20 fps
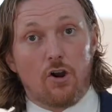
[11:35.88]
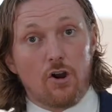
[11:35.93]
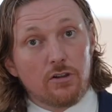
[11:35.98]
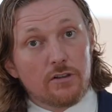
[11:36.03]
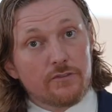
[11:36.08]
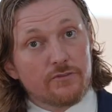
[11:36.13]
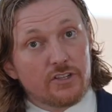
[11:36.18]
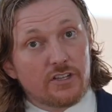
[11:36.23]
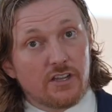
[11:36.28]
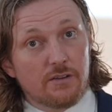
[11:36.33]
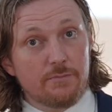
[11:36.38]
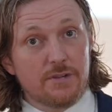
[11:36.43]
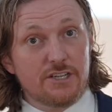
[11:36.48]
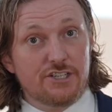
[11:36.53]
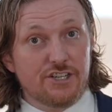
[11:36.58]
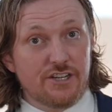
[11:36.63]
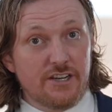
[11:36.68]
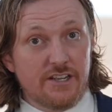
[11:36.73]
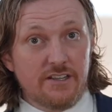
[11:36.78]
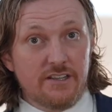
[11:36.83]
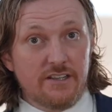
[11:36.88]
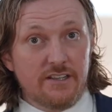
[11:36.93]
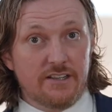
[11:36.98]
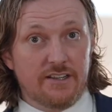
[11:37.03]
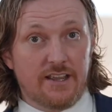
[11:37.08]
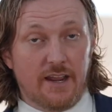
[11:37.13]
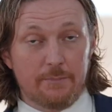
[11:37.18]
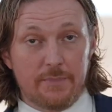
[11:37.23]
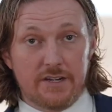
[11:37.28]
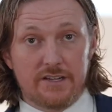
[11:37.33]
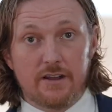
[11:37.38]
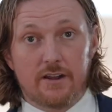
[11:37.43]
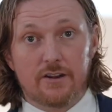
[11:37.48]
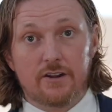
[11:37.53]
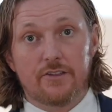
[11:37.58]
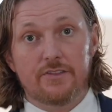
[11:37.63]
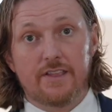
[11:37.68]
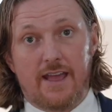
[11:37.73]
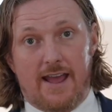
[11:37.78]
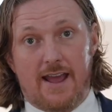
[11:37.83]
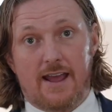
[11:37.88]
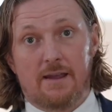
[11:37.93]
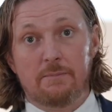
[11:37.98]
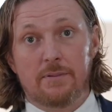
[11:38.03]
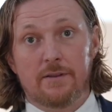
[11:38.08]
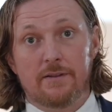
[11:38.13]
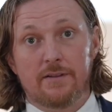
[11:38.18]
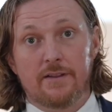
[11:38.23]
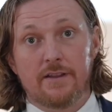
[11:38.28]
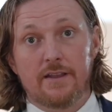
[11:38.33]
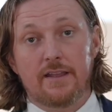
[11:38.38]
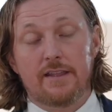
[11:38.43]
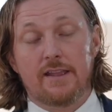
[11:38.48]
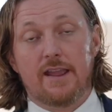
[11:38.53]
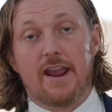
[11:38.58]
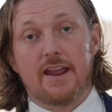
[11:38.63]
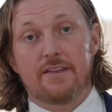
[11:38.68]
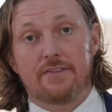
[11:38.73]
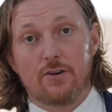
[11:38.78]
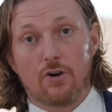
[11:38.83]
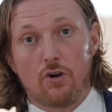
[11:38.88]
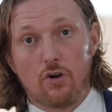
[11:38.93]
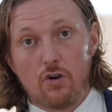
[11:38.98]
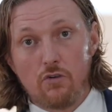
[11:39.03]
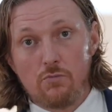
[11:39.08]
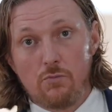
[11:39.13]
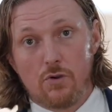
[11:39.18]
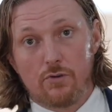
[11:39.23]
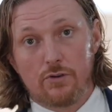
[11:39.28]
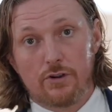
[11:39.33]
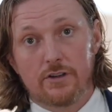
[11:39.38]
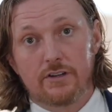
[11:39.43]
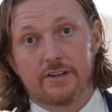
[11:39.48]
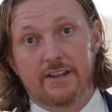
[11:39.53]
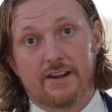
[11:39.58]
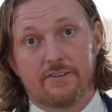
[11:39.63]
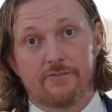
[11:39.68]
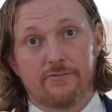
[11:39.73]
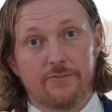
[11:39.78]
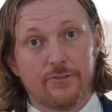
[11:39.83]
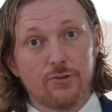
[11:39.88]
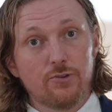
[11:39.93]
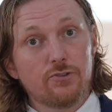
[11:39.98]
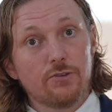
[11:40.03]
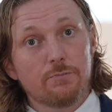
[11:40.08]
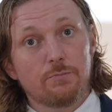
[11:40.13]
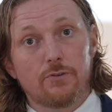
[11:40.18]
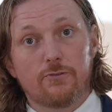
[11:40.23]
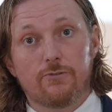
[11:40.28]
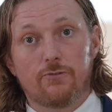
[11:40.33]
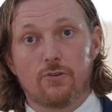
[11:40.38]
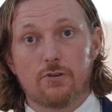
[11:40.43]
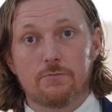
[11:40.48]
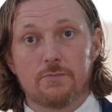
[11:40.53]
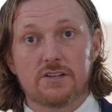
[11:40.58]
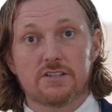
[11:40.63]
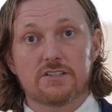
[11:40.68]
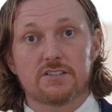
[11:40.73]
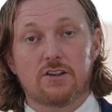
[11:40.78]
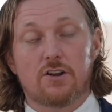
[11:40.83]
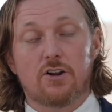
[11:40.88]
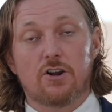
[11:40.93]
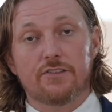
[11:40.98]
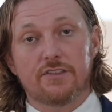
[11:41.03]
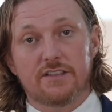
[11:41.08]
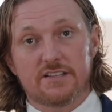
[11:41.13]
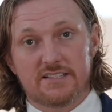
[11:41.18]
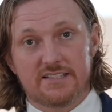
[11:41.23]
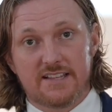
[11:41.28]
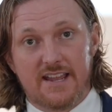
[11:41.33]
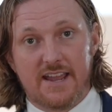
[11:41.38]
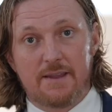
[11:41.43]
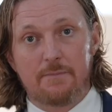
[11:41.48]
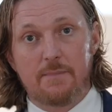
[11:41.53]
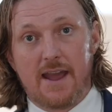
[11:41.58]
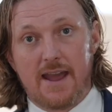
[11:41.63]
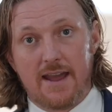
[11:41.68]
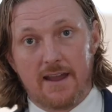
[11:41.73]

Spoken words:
All of the commissioning can be done on the app, and the homeowner can view the performance on the same